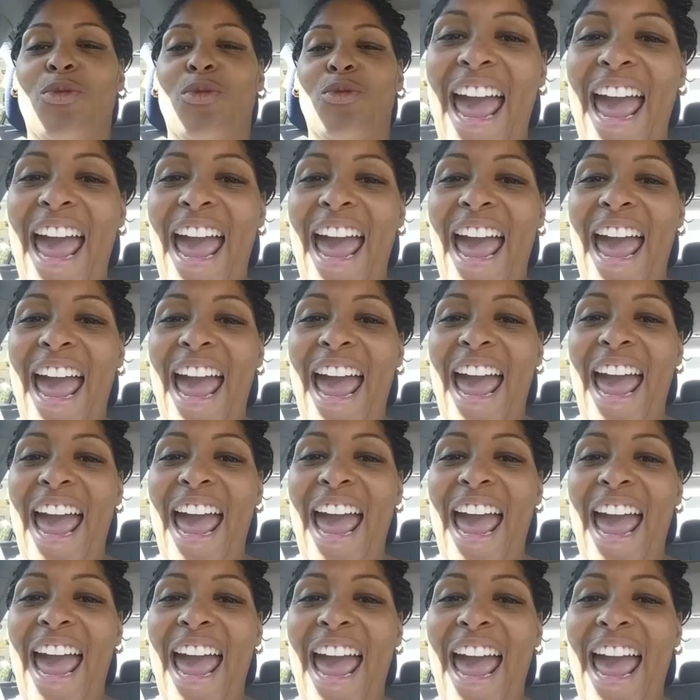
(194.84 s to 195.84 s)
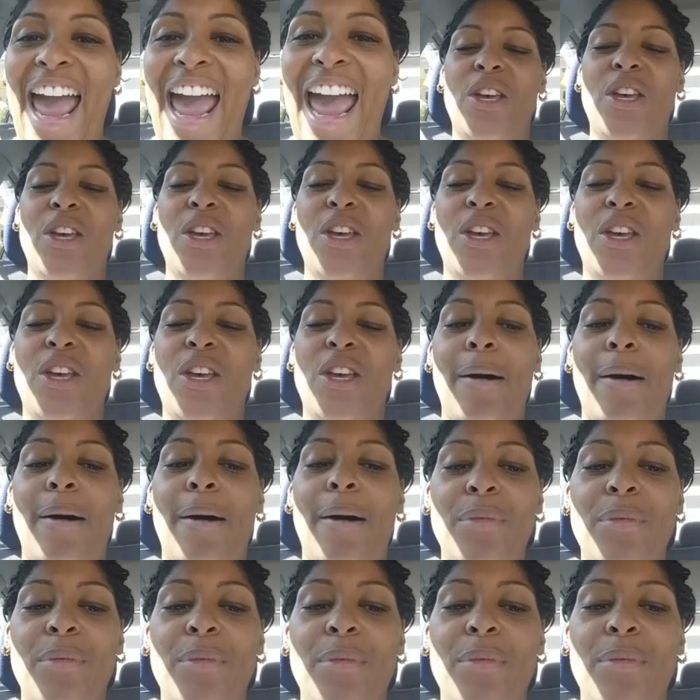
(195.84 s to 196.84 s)
was still using
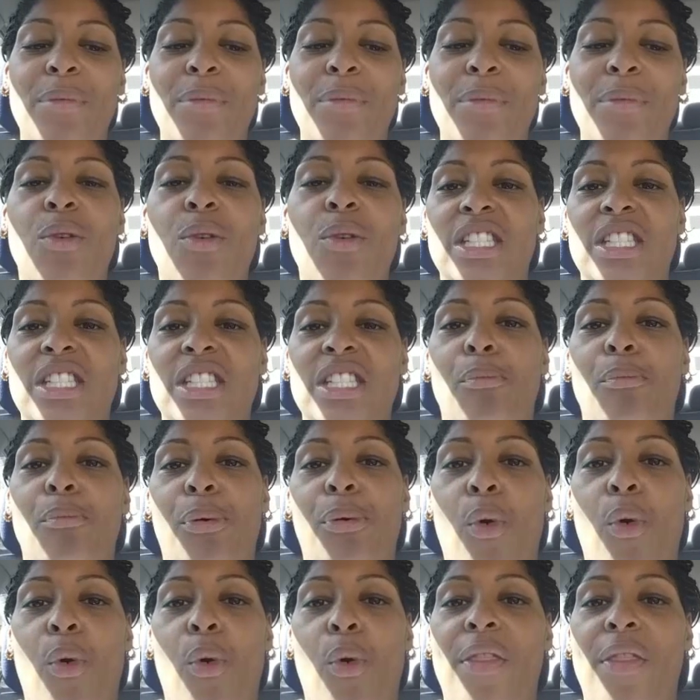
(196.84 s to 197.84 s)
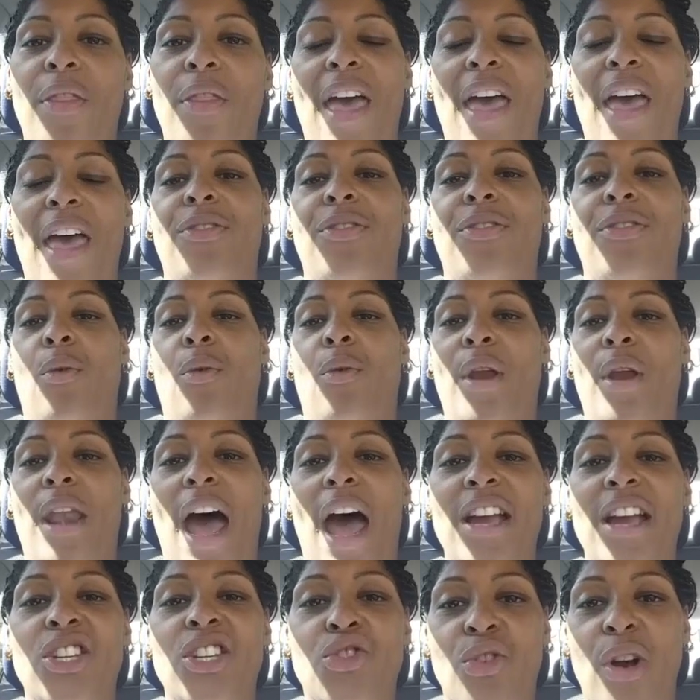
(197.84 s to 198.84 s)
Word Perfect, and
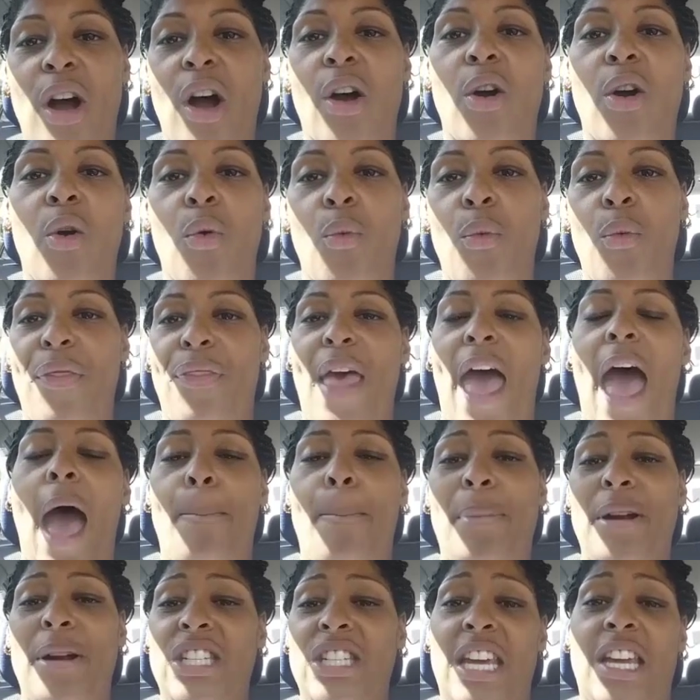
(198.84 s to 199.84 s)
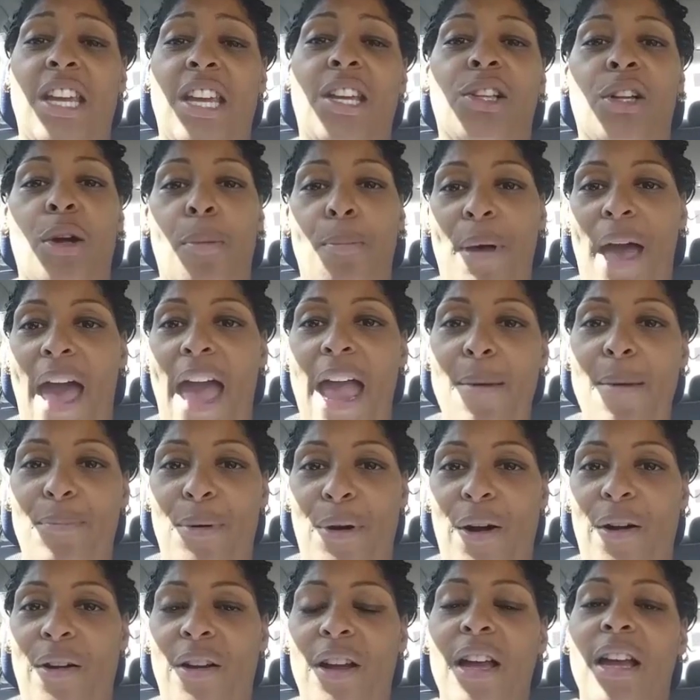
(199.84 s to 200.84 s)
that particular
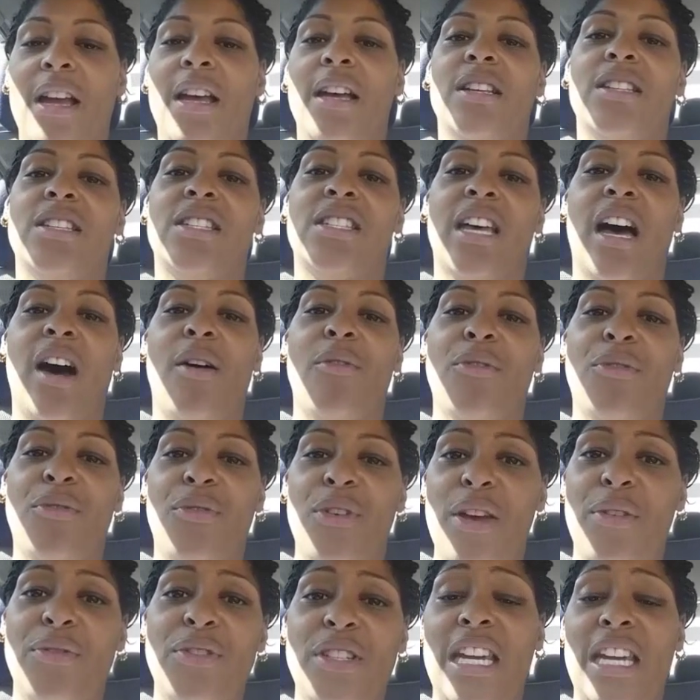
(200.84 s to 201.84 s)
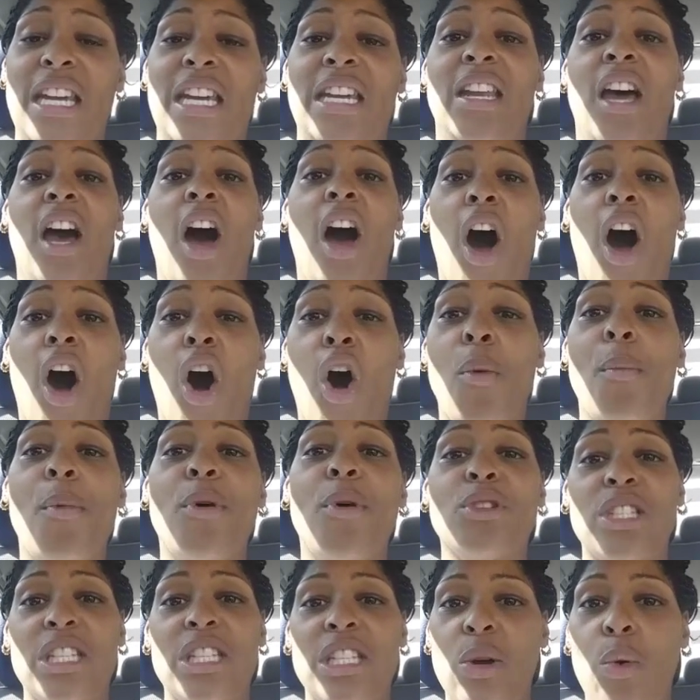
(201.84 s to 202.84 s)
paper, some 15,
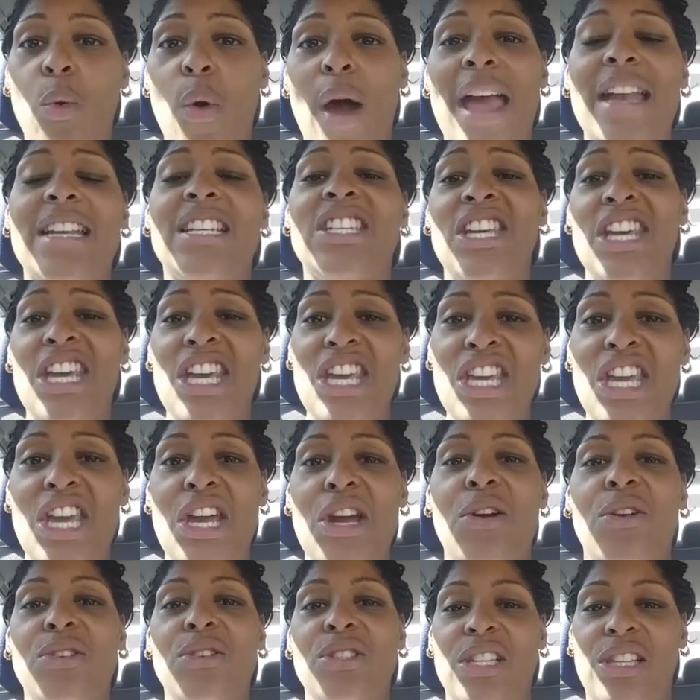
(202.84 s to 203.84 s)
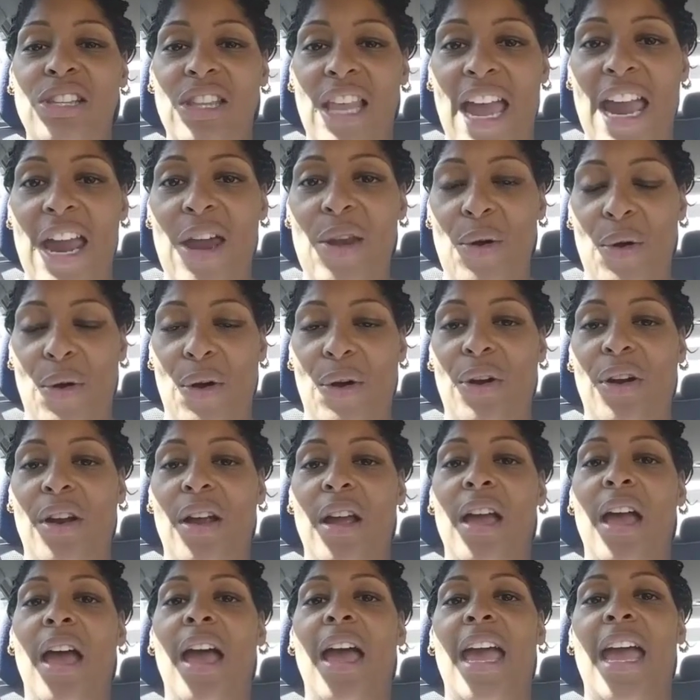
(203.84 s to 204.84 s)
almost 20 years later,
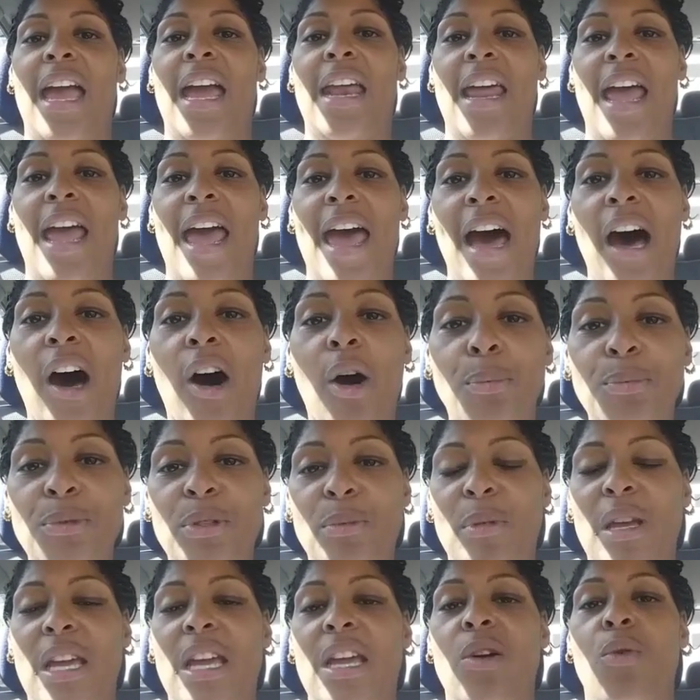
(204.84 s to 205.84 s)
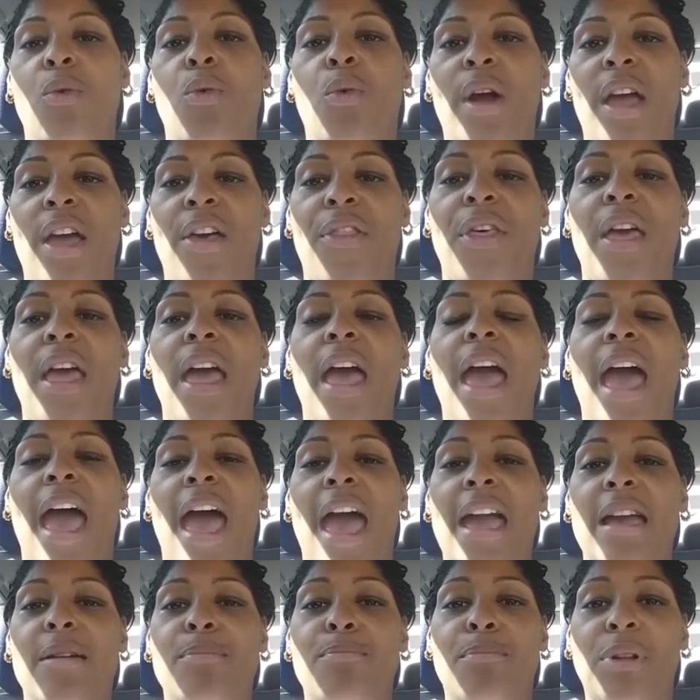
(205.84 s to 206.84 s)
it helped me with
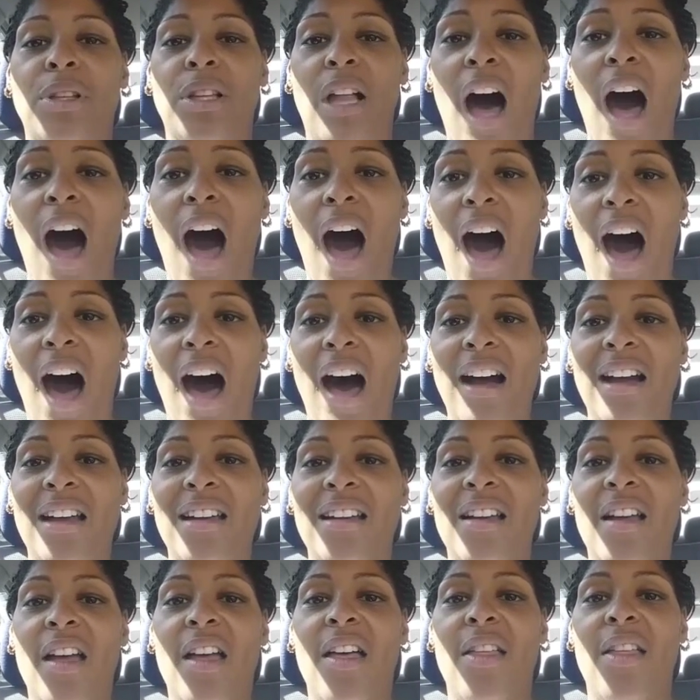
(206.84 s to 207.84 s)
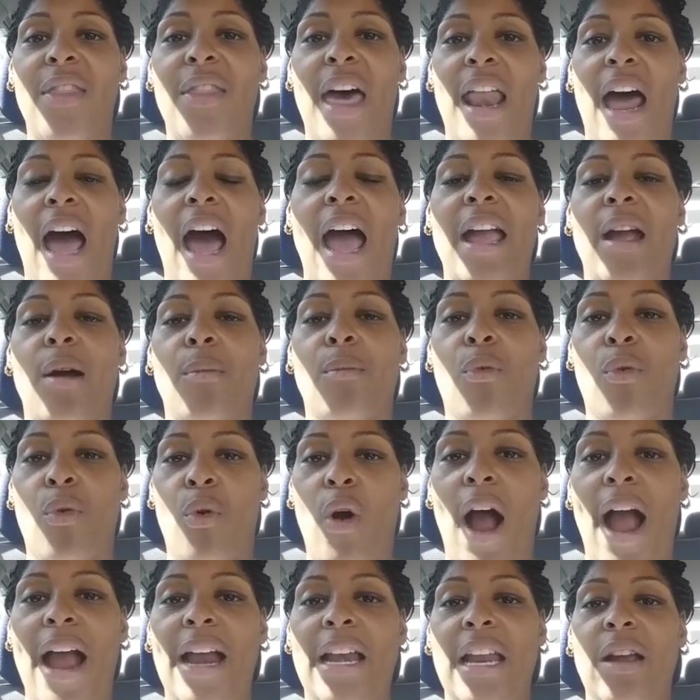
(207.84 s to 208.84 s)
a blog that I am
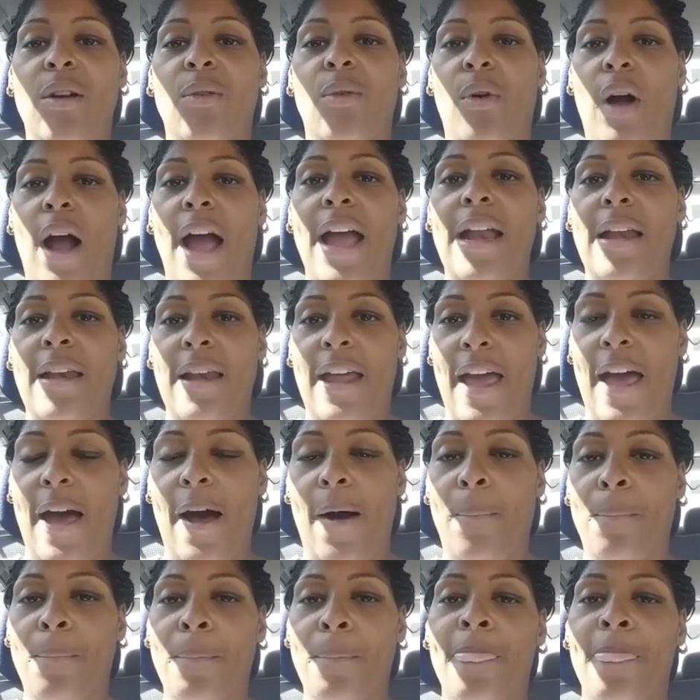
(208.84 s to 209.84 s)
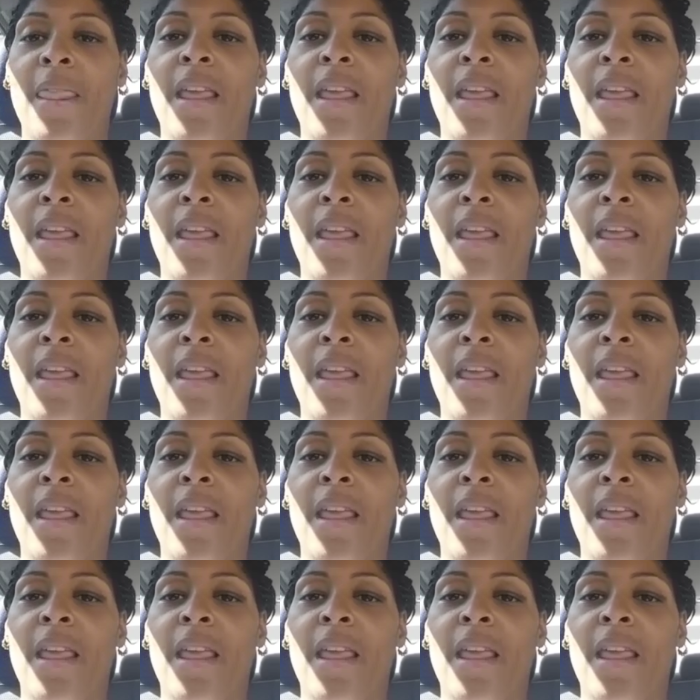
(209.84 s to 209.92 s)
writing right now.